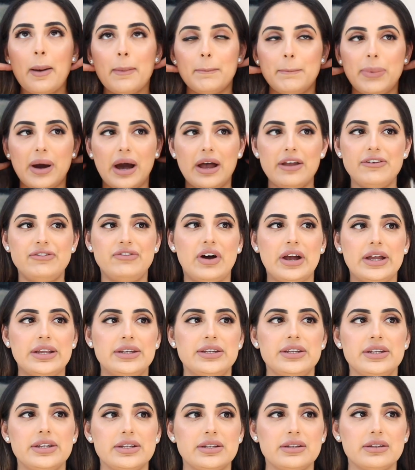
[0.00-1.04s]
But I
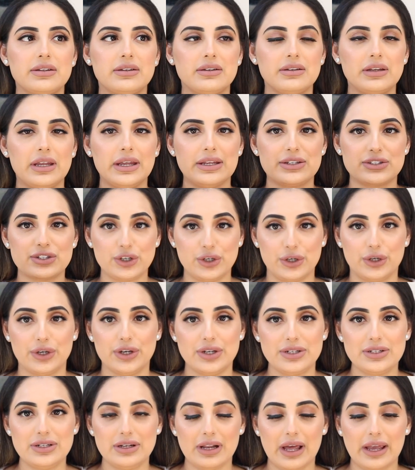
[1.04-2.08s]
find it it's
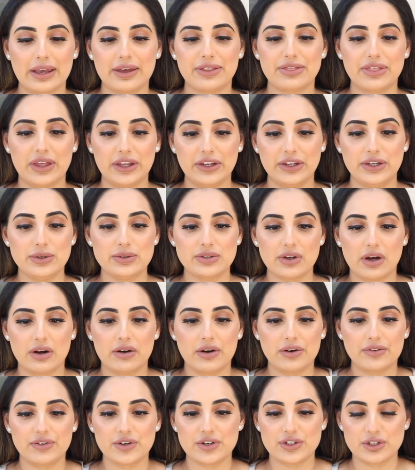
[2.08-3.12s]
good, like thank you
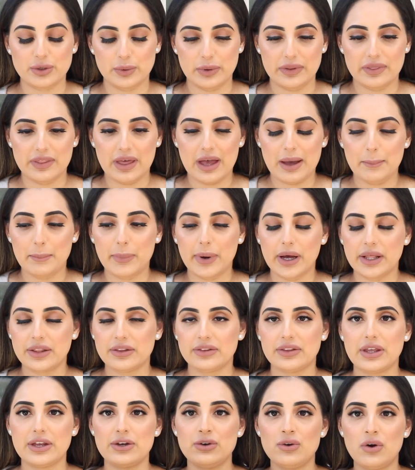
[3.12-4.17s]
Zara for doing that,
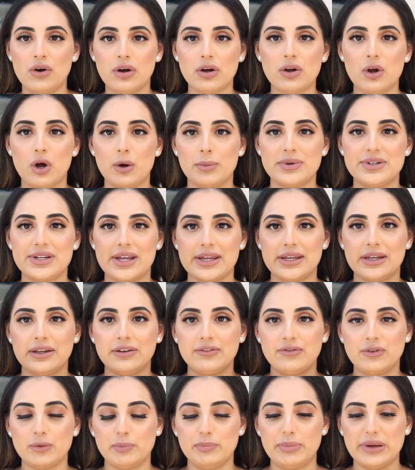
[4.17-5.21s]
but they're not
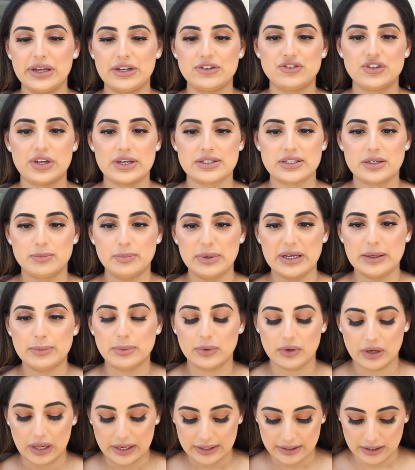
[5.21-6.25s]
accommodating for big chested
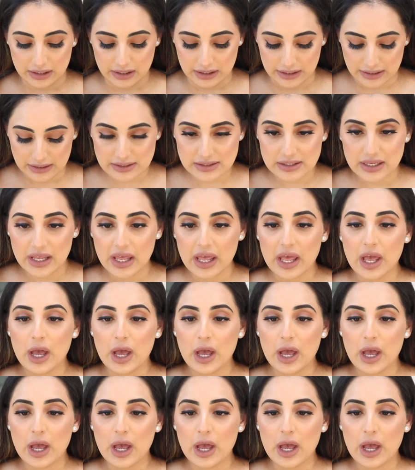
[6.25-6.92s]
people like us.